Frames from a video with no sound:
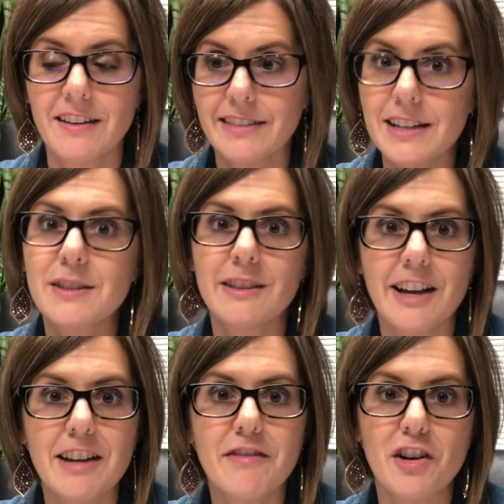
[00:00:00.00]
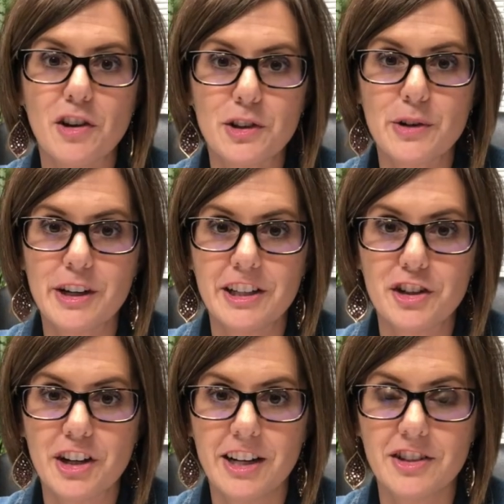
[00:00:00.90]
That's life altering and
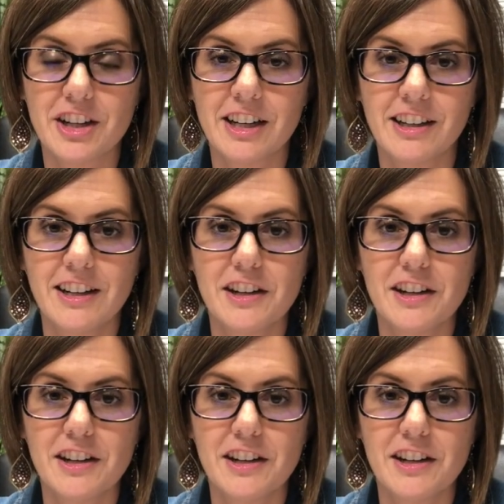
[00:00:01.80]
changing.